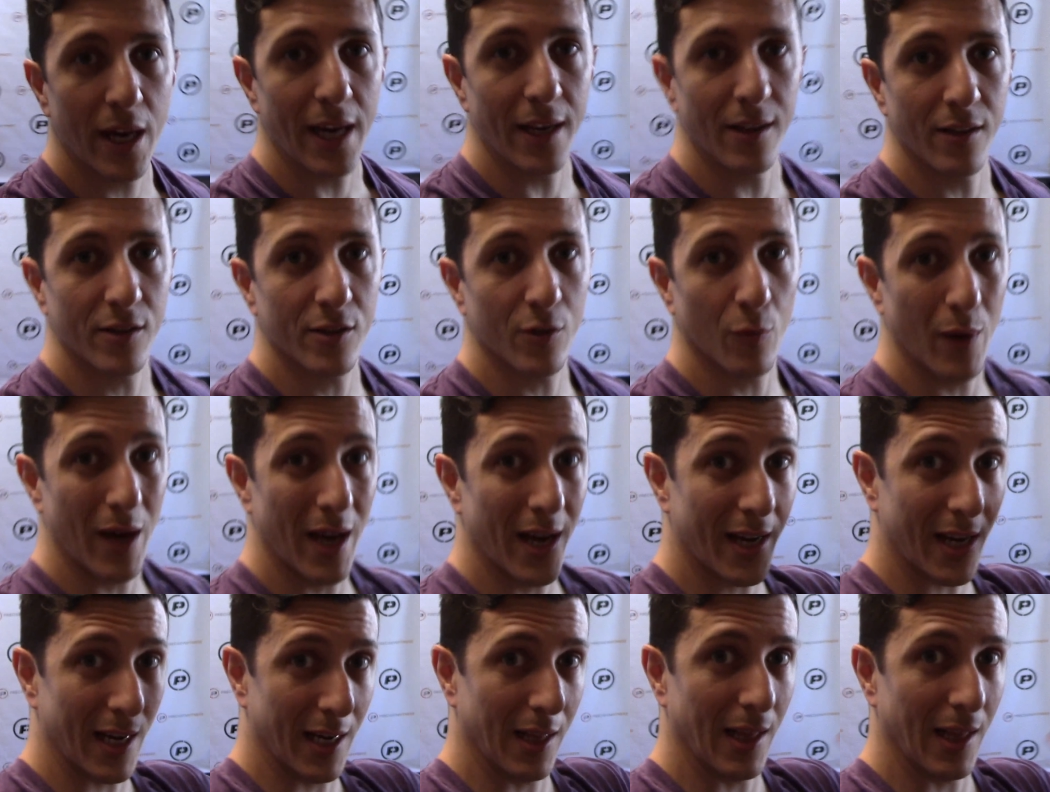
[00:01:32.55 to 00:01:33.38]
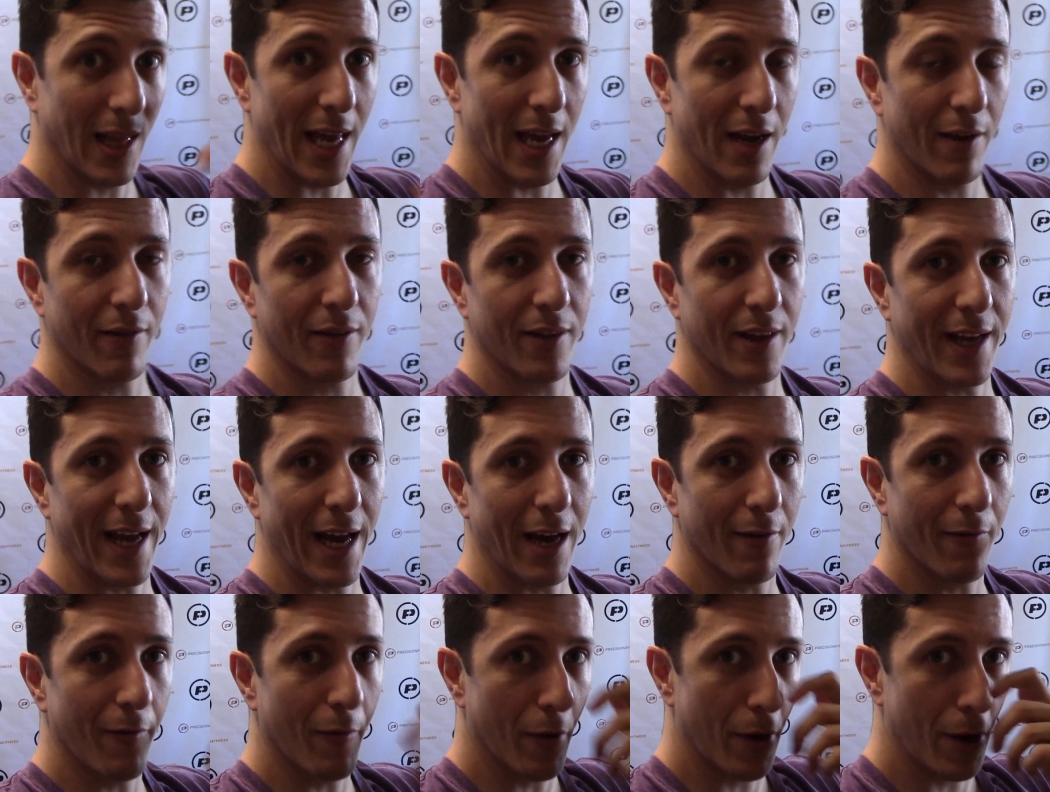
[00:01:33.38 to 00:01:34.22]
cadence, the way I kind of lay everything
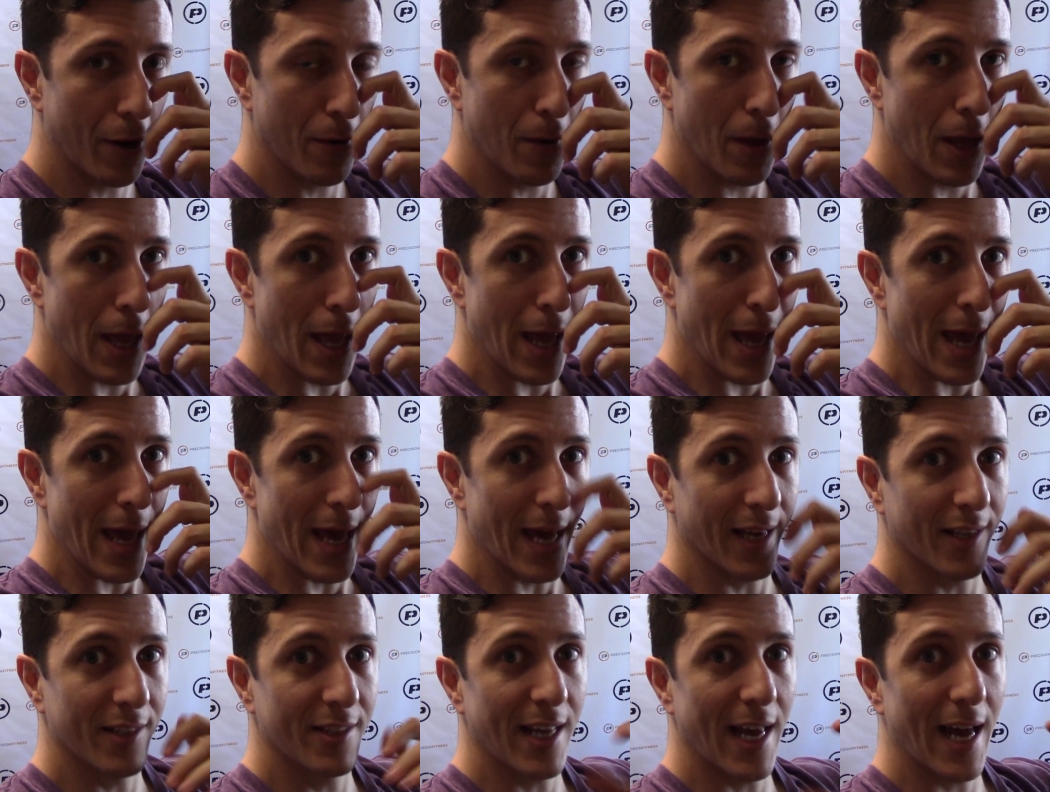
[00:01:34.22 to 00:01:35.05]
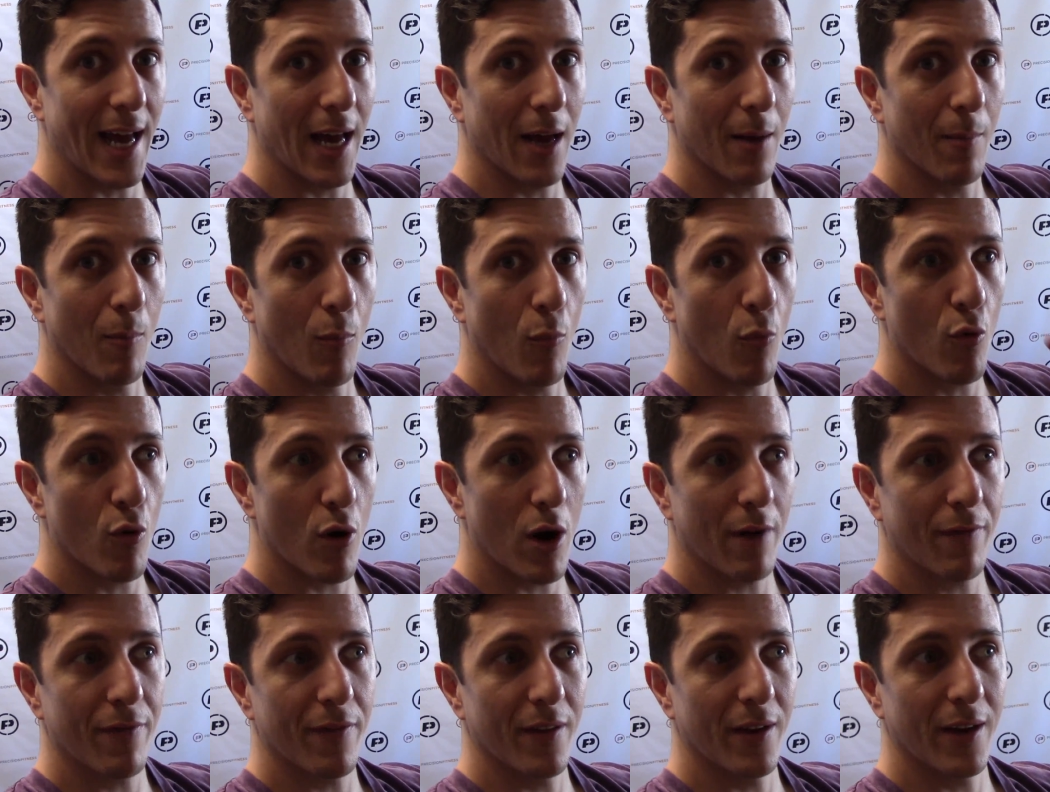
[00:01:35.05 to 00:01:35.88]
out for you, is that more
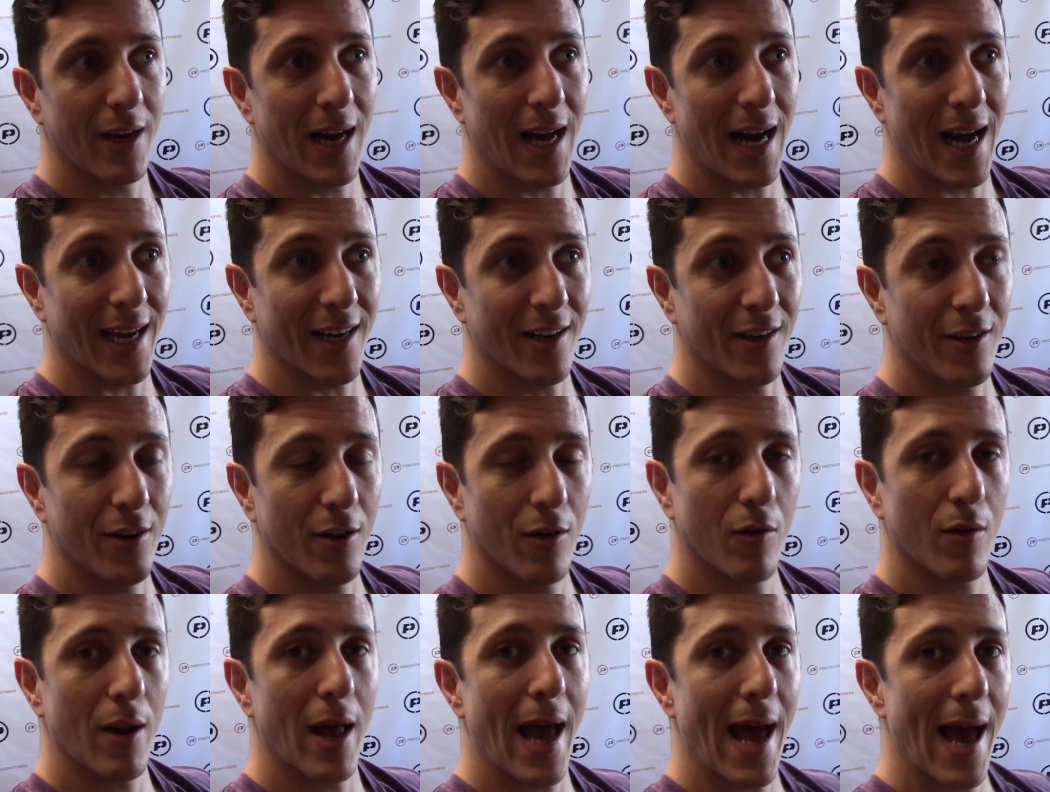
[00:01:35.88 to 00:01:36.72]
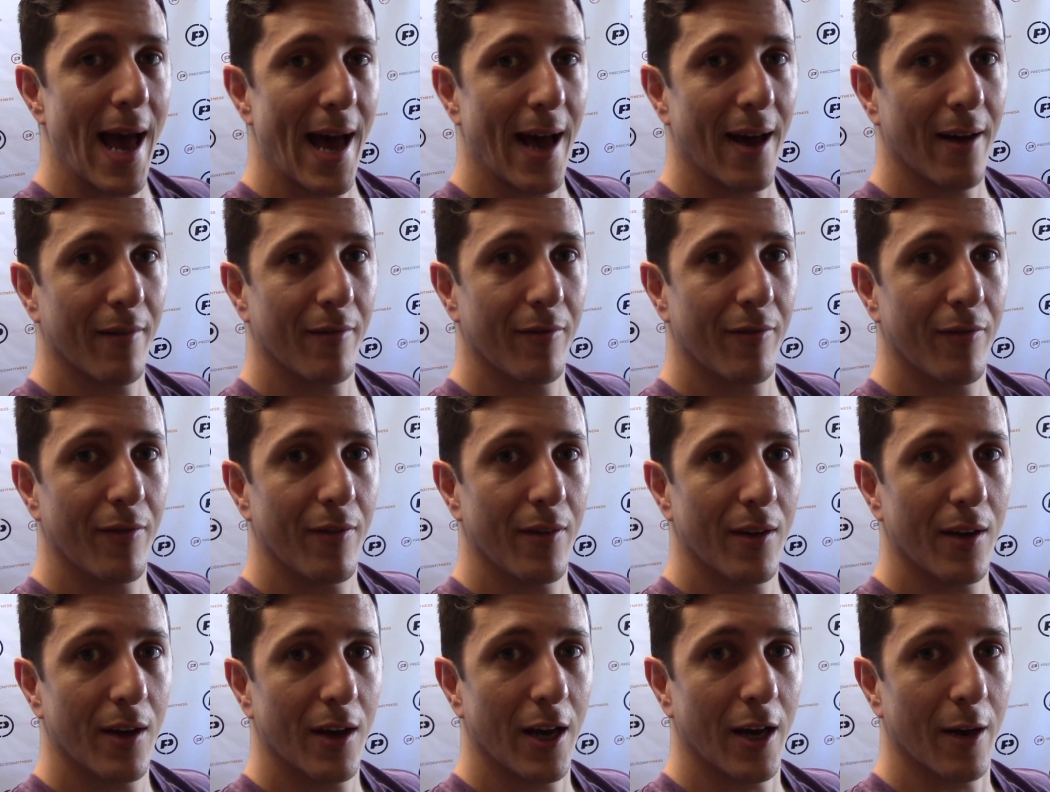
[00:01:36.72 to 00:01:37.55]
often than not, I don't have
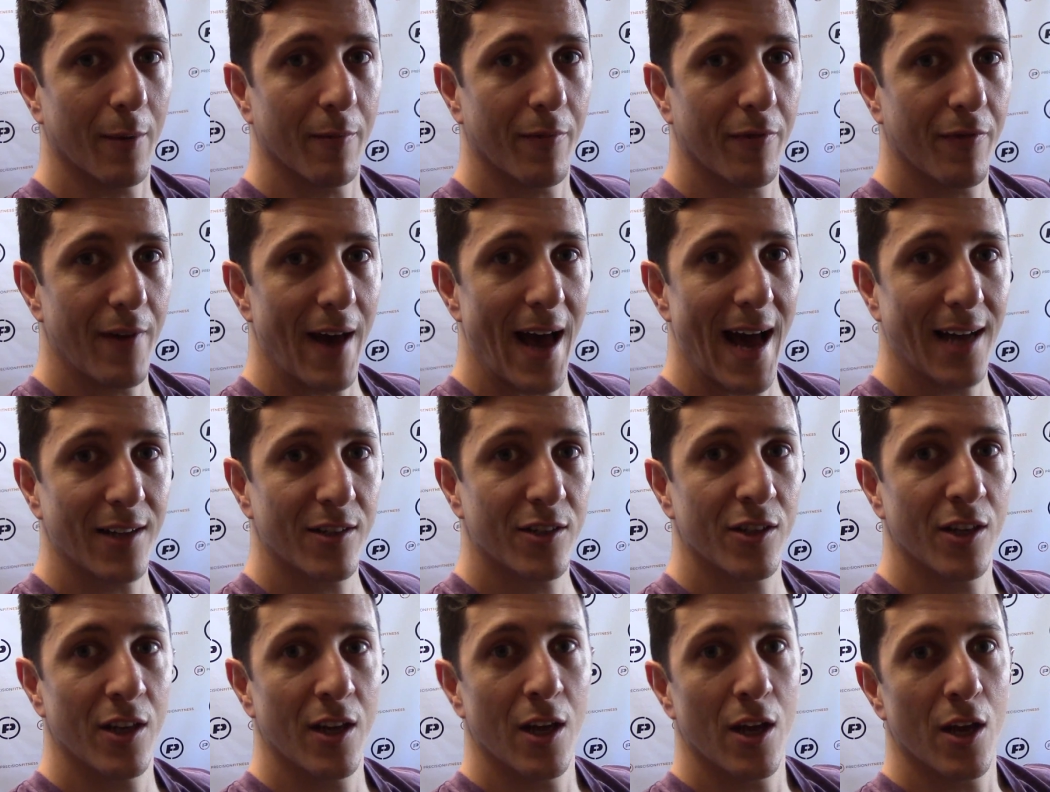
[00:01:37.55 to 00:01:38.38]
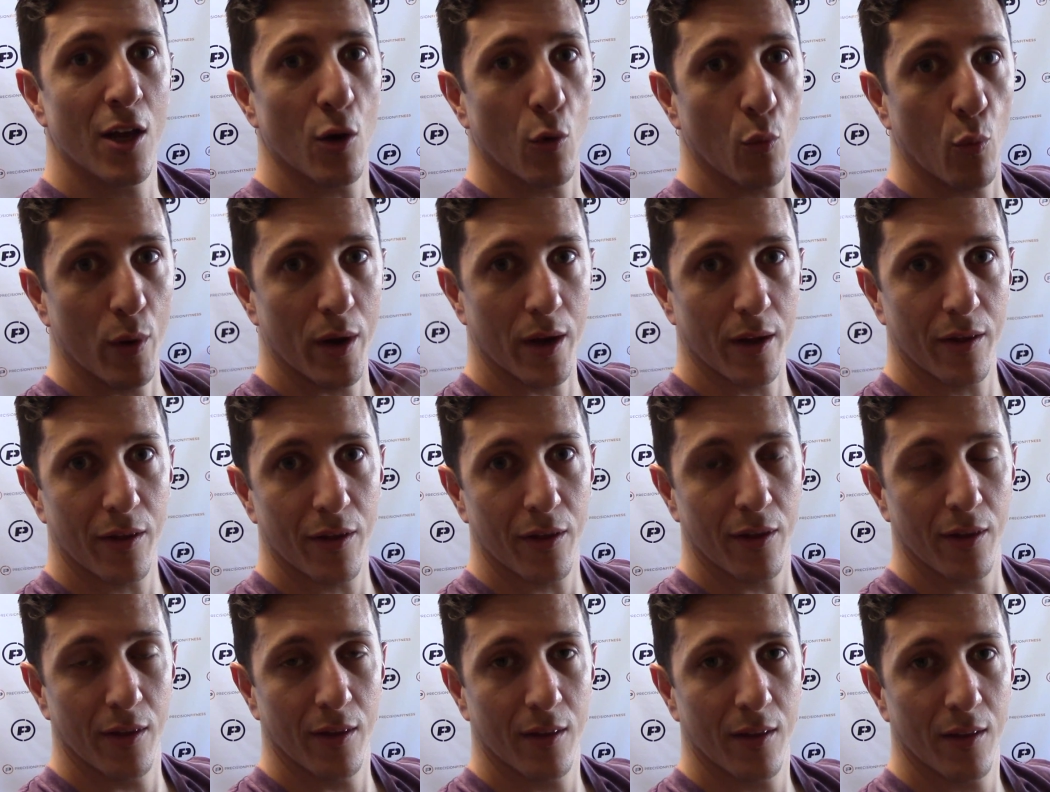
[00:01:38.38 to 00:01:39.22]
fats
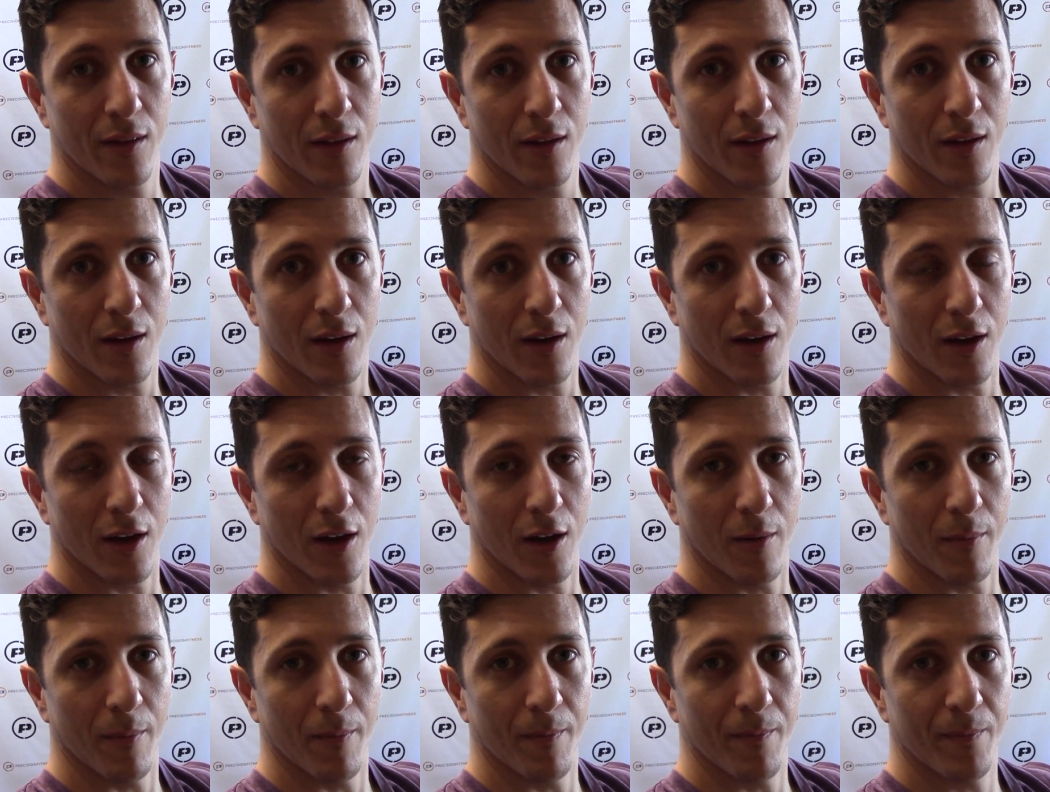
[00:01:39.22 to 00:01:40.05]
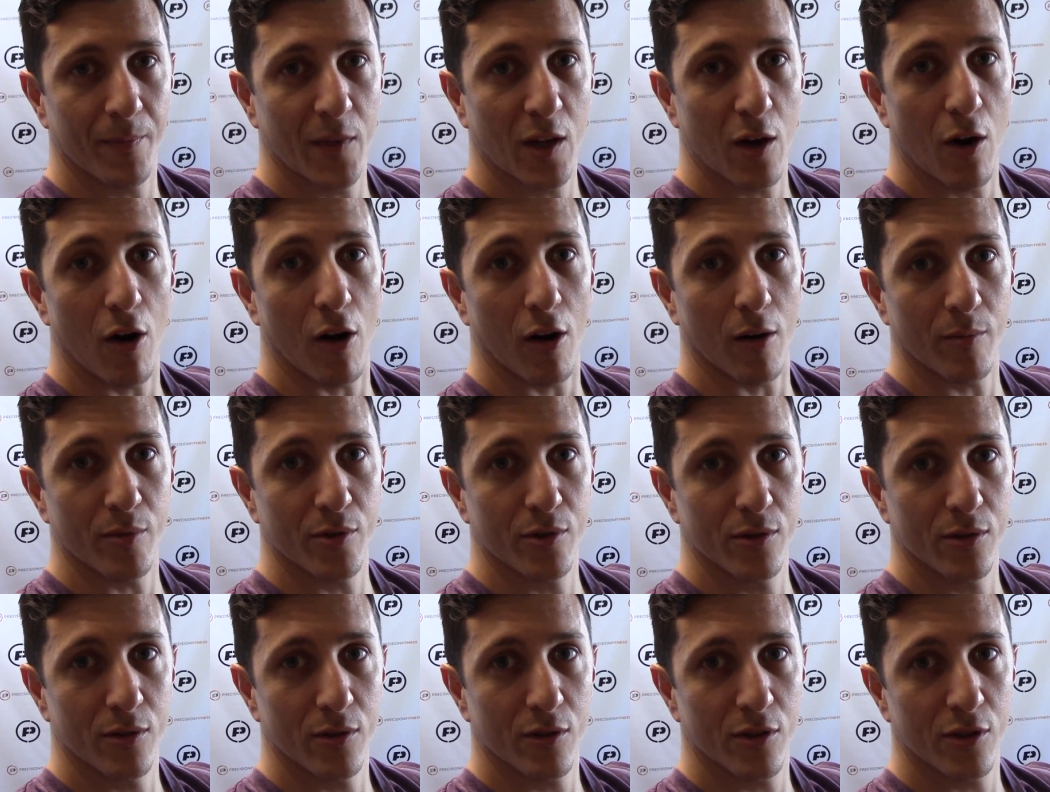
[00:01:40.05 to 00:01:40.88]
with carbs.